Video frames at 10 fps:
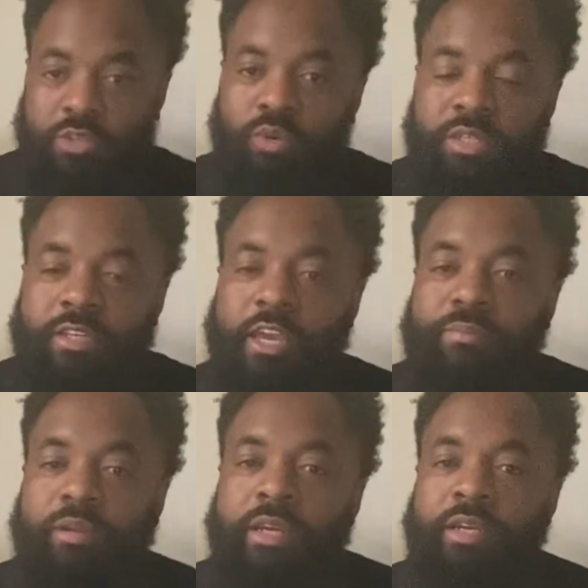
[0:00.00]
the one take
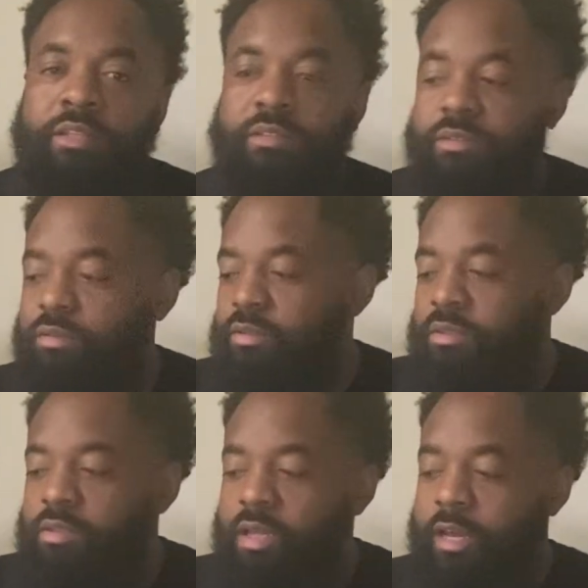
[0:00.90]
plan.
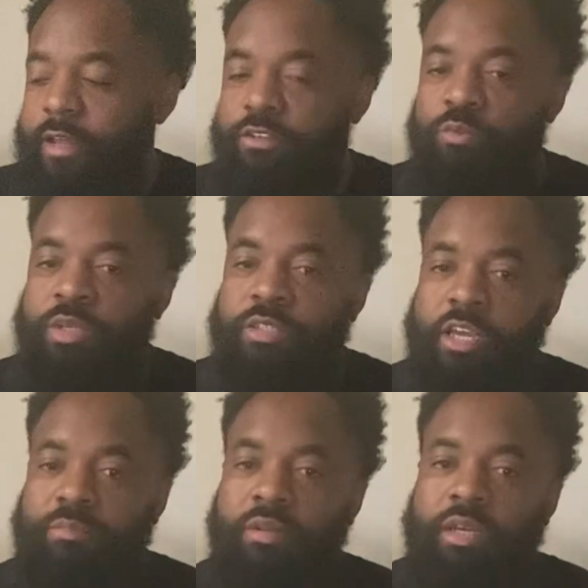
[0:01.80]
I got the one
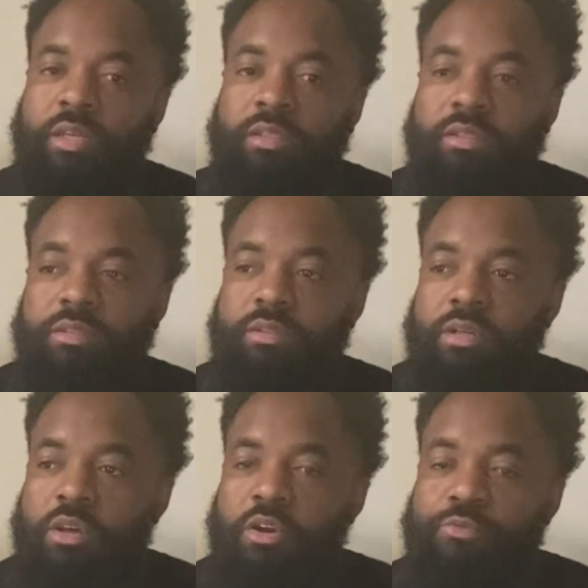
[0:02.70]
take plan.
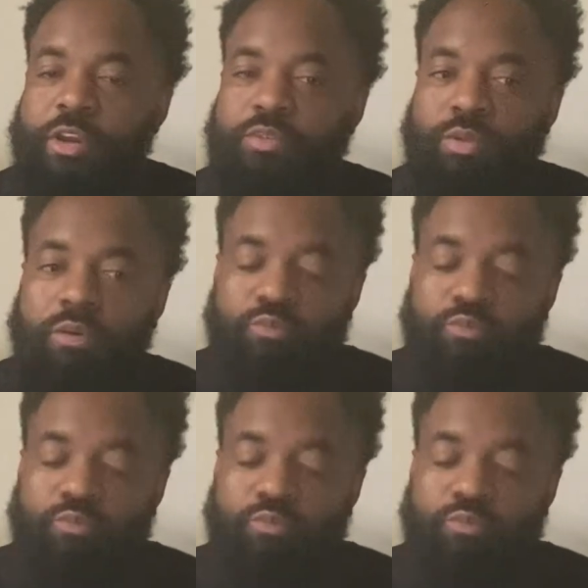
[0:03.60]
Rest when I'm